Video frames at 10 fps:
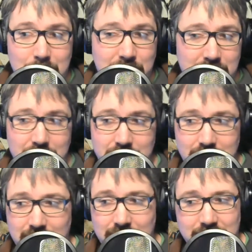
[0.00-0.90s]
but
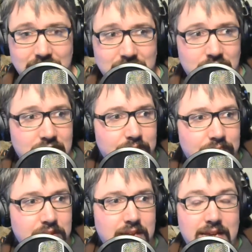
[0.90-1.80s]
he's as,
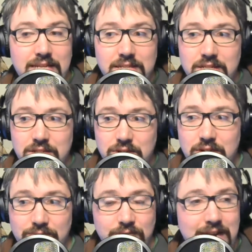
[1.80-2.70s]
WrestleMania. he's as
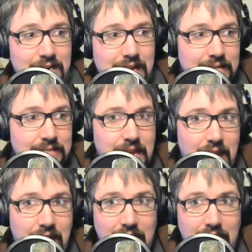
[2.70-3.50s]
good a friend as